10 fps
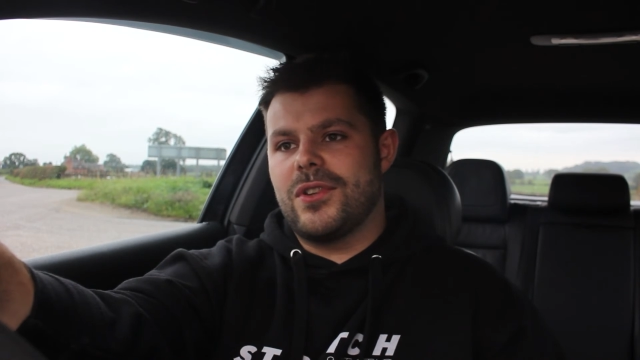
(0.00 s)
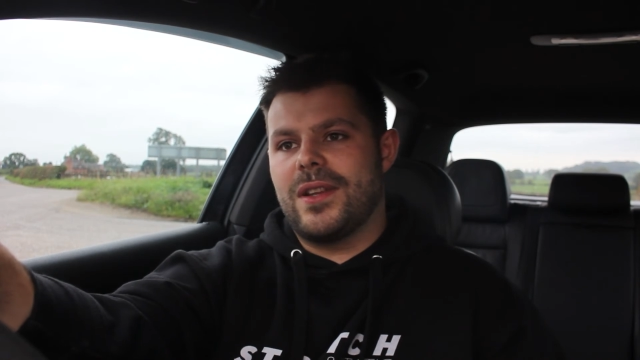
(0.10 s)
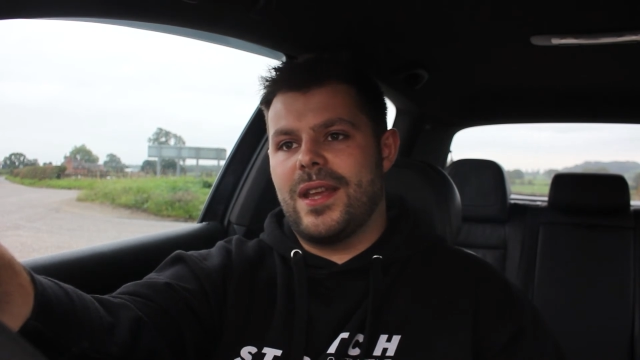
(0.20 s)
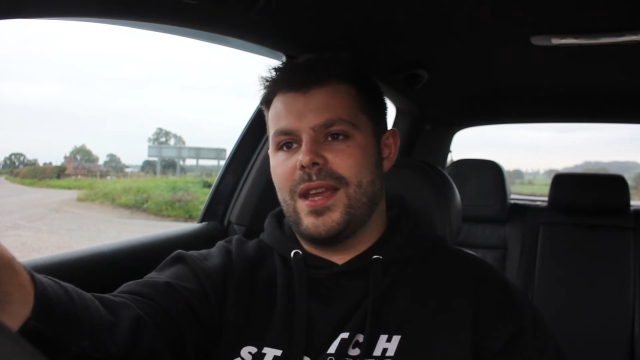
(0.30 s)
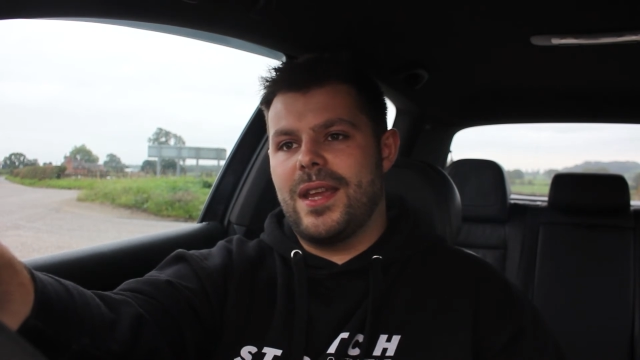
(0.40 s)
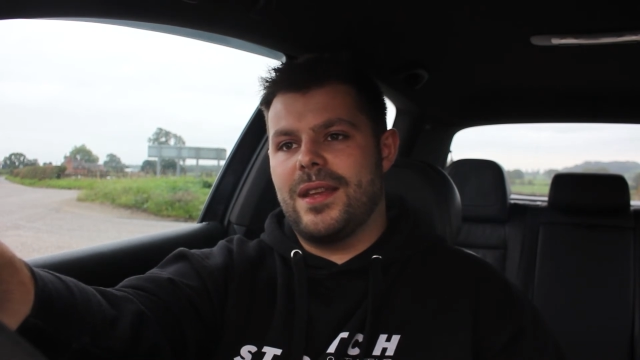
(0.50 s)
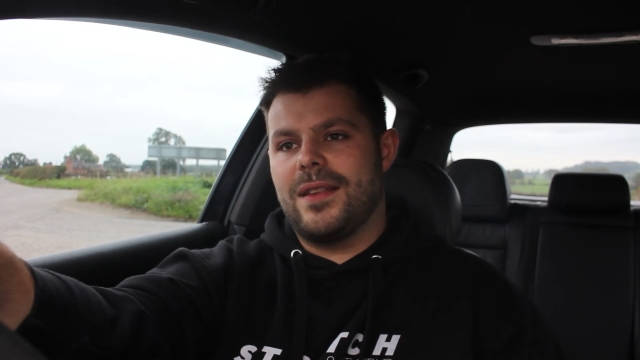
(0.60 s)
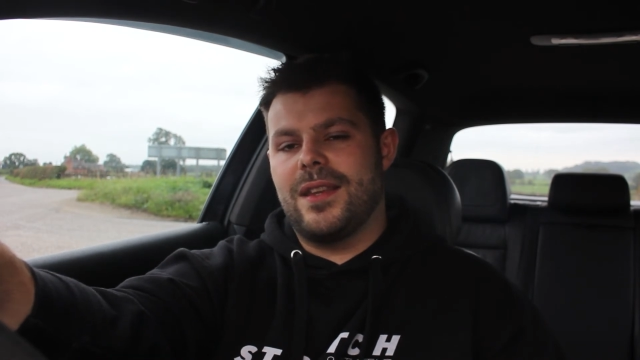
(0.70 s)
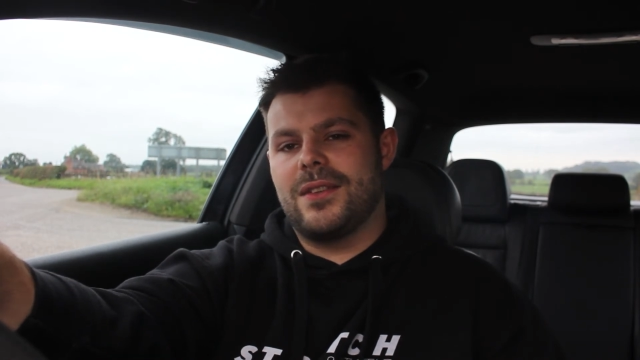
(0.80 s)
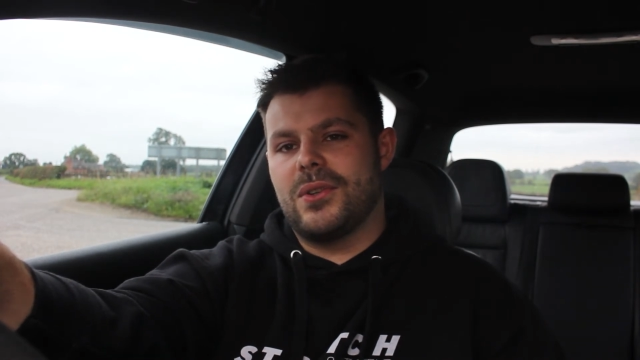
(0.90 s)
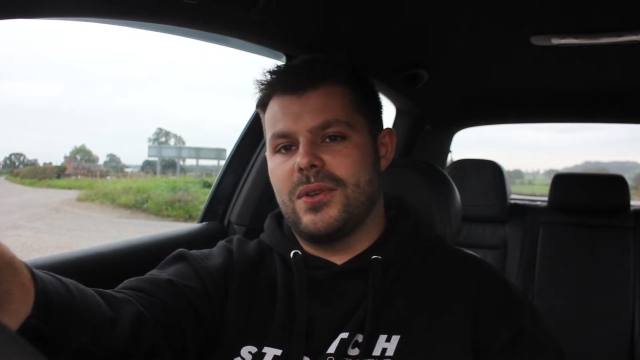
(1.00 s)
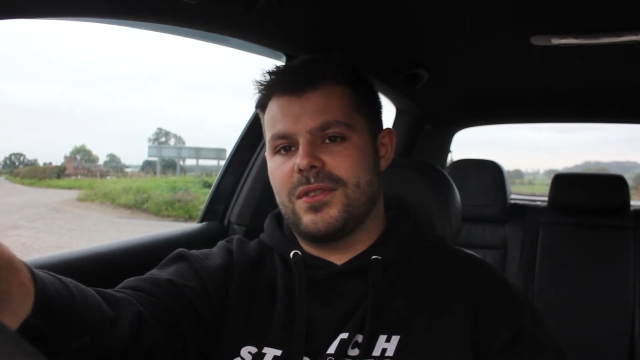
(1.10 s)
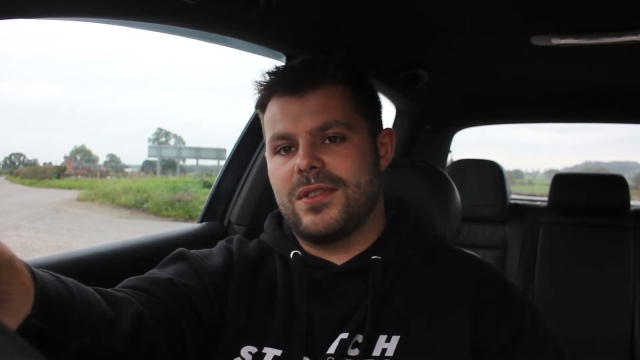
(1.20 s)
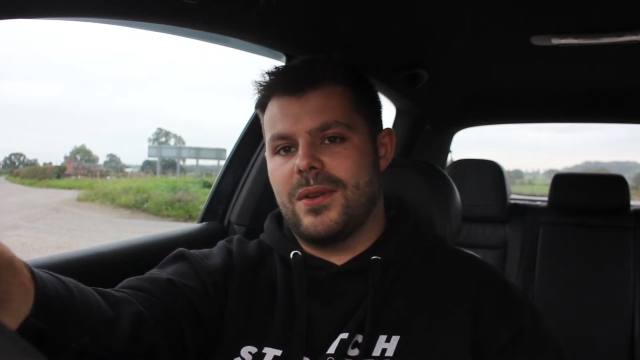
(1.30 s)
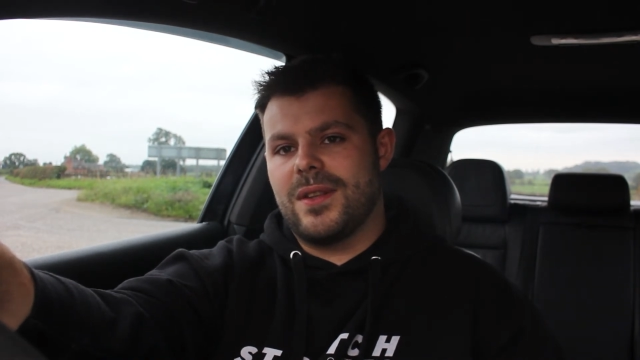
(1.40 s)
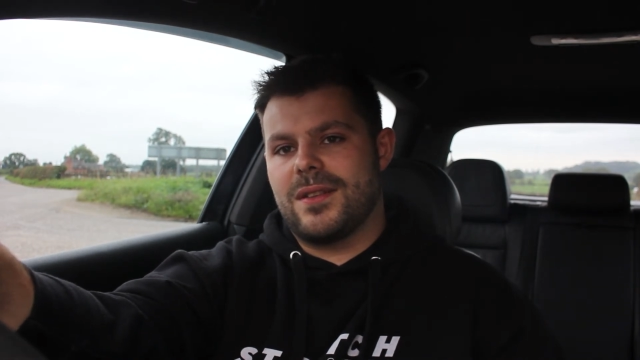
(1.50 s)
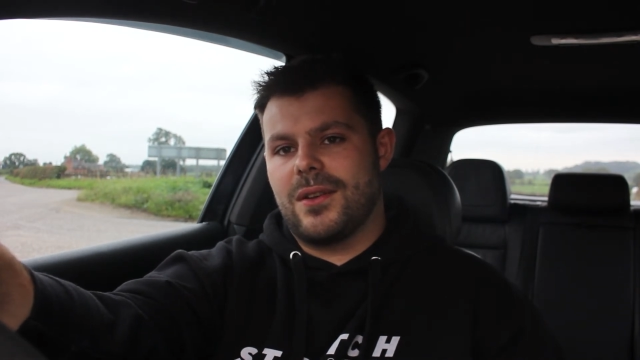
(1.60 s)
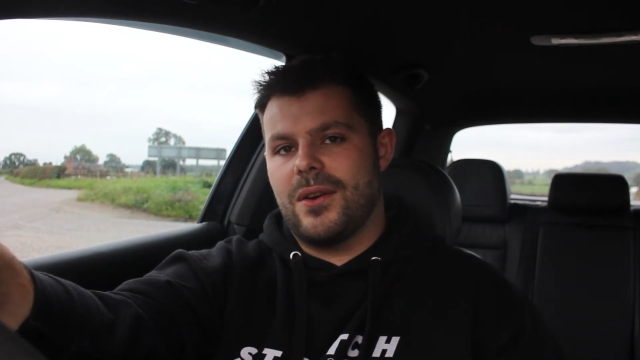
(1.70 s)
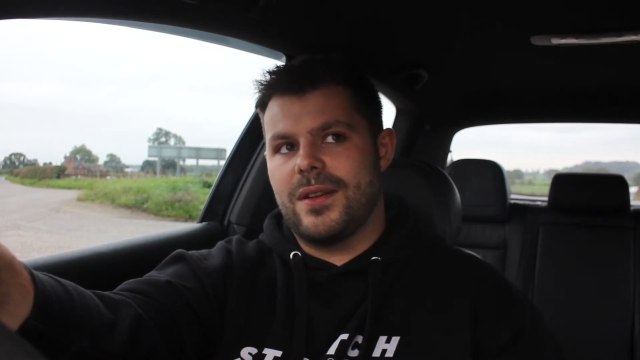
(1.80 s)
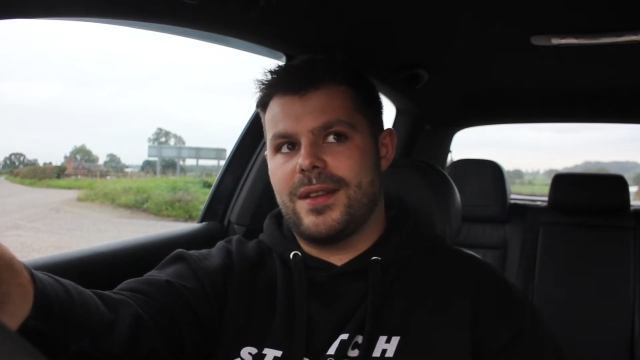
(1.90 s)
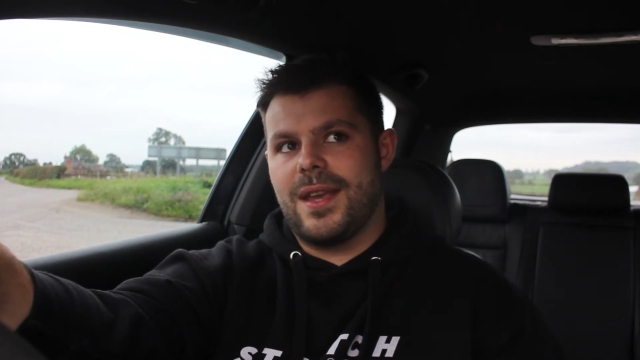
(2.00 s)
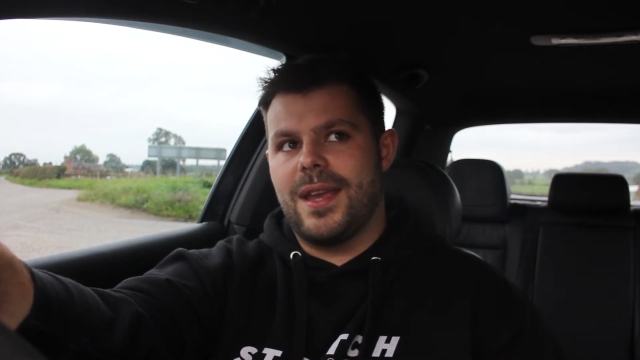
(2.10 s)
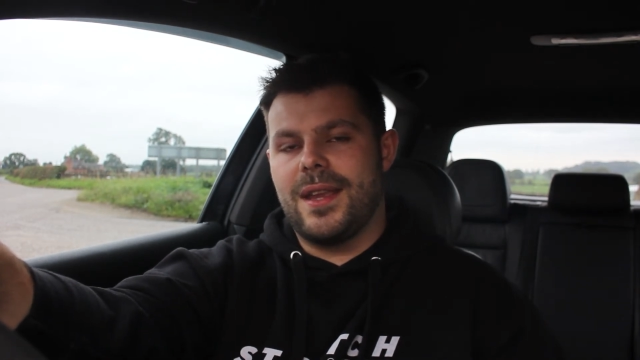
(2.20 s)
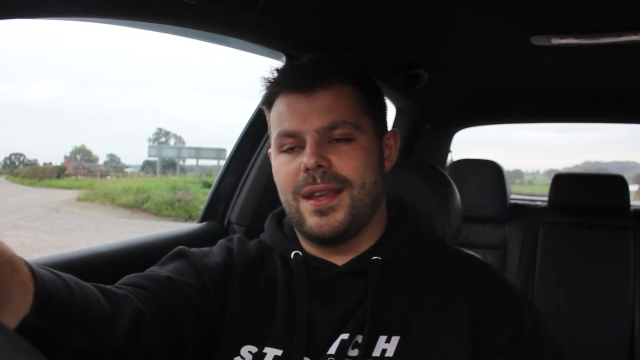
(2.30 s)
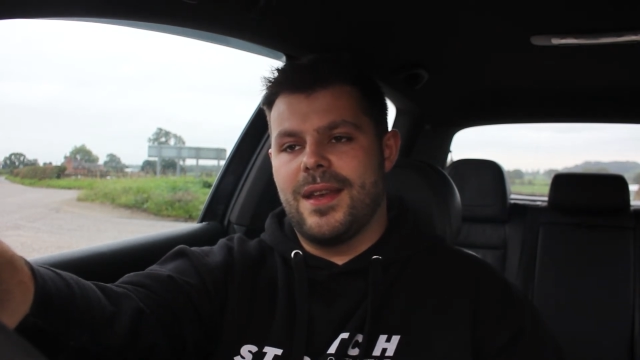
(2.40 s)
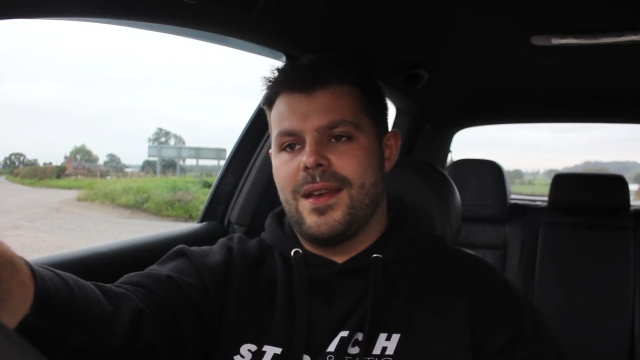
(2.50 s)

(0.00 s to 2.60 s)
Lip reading: done the exhaust, so it's got a